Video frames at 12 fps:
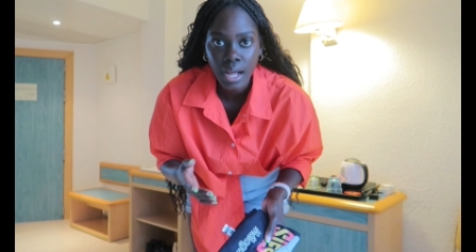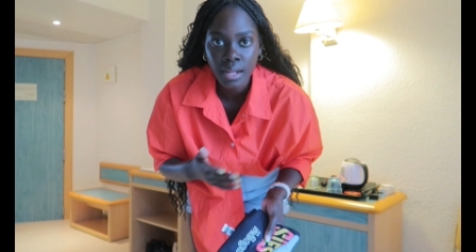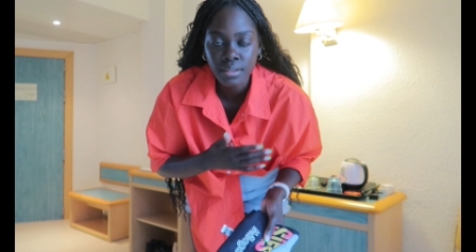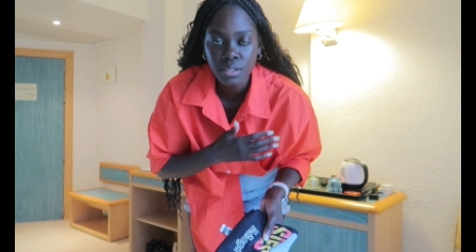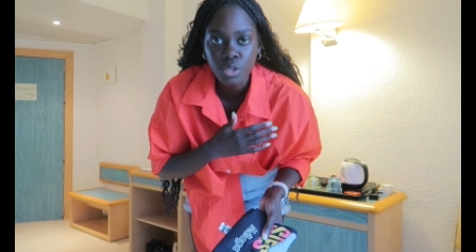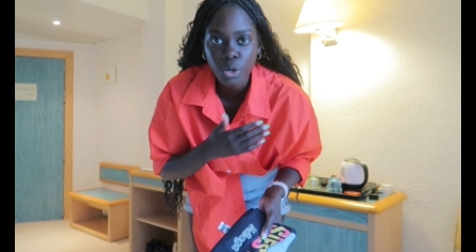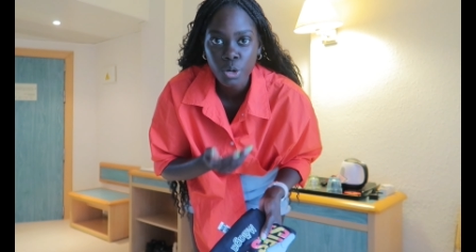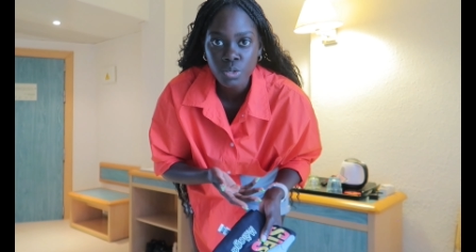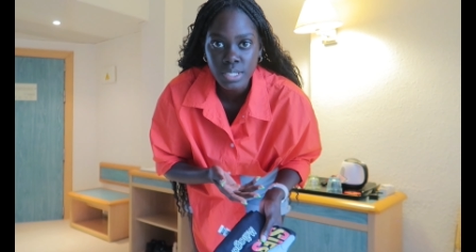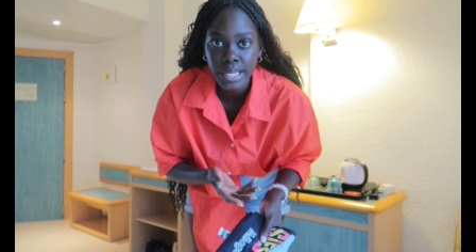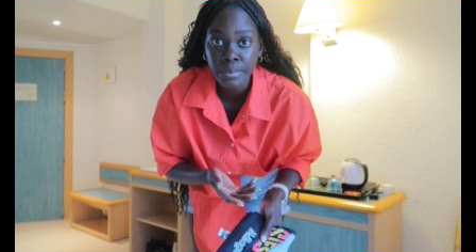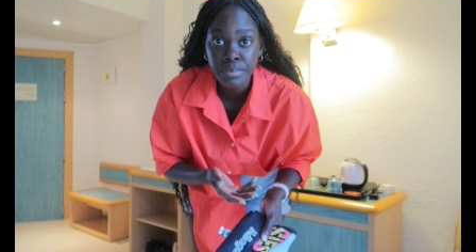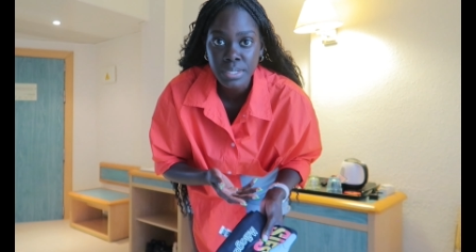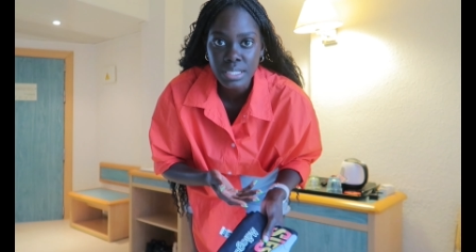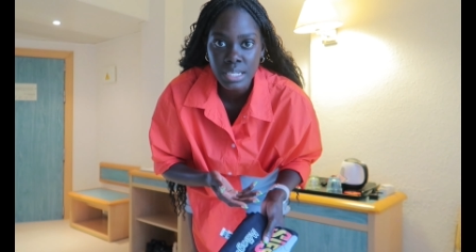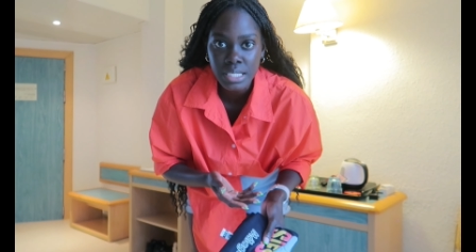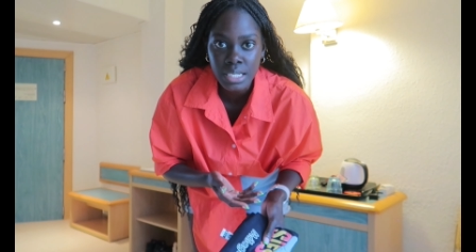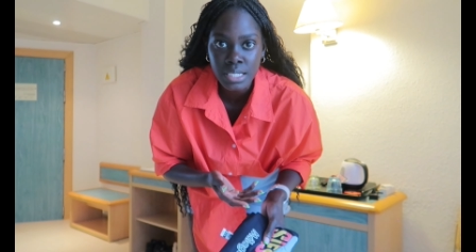and then they close their
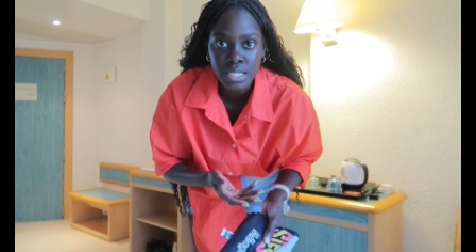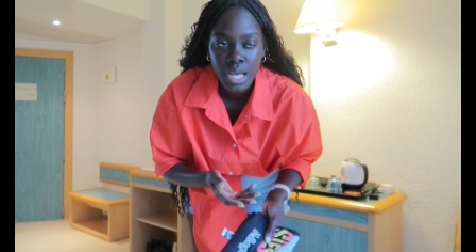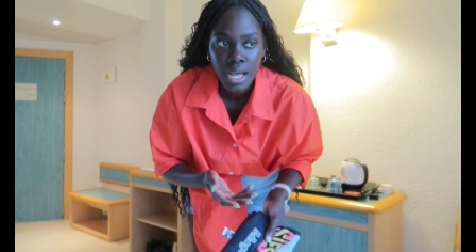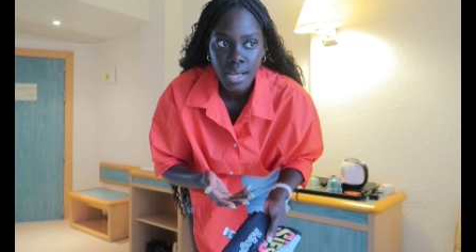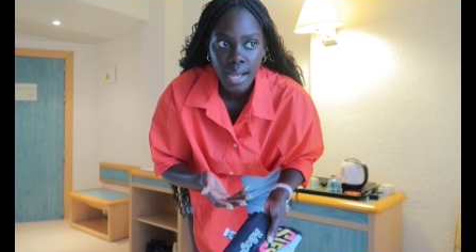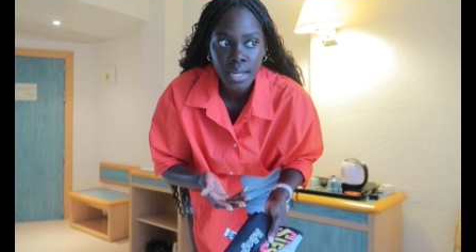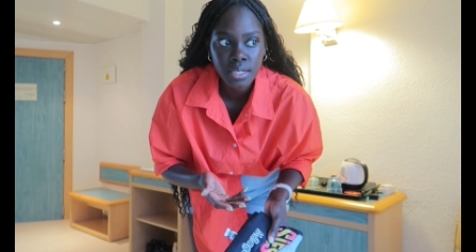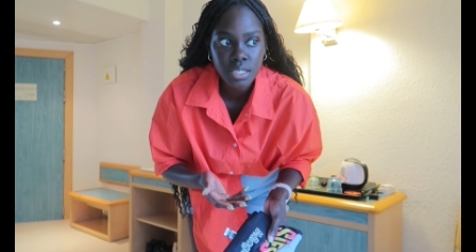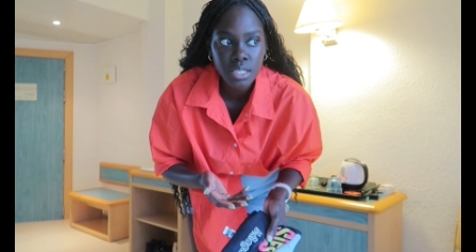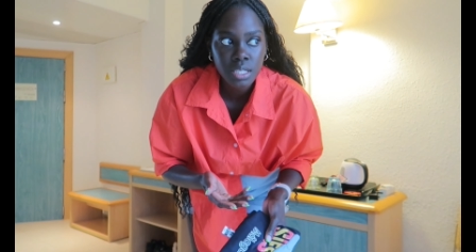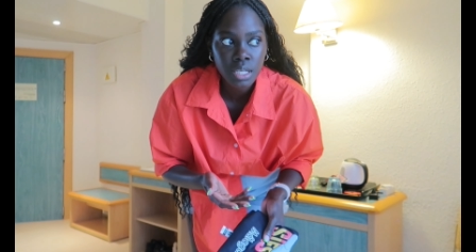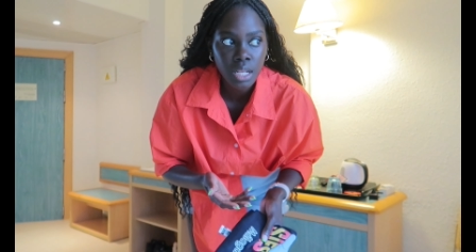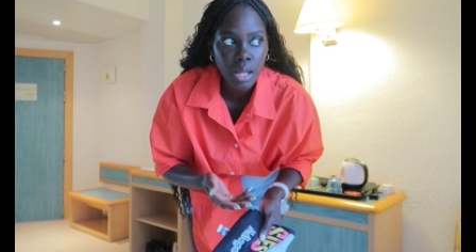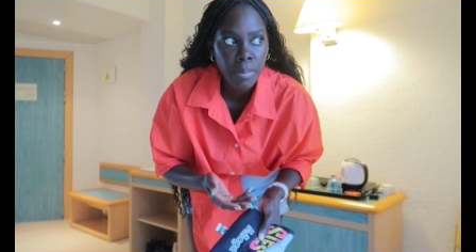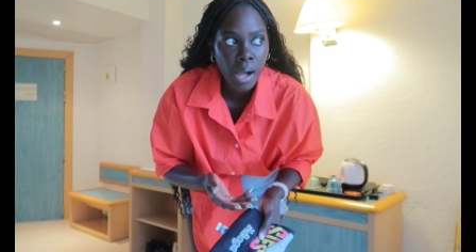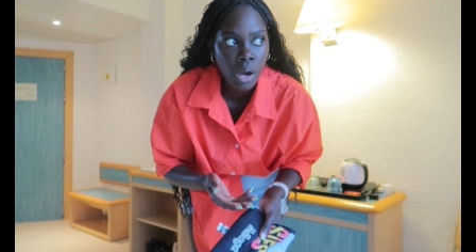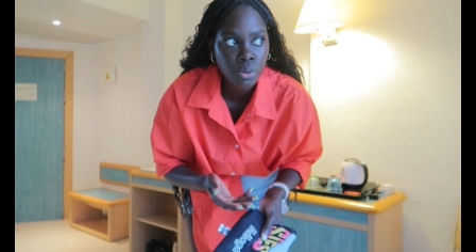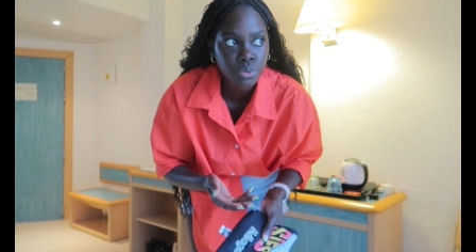businesses until
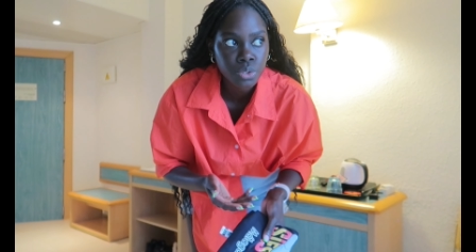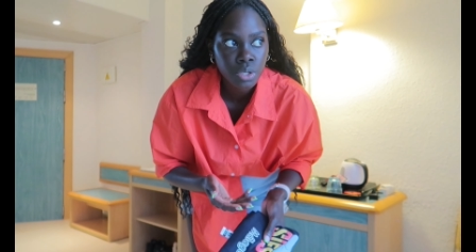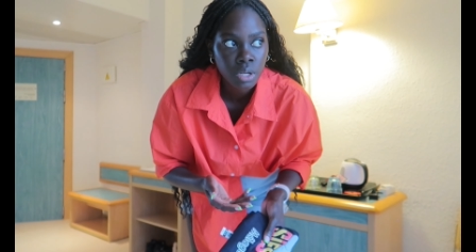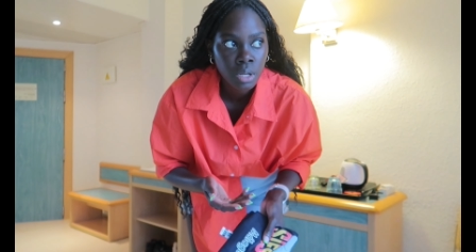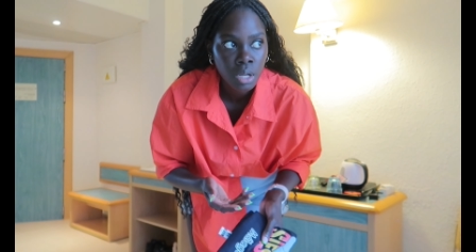about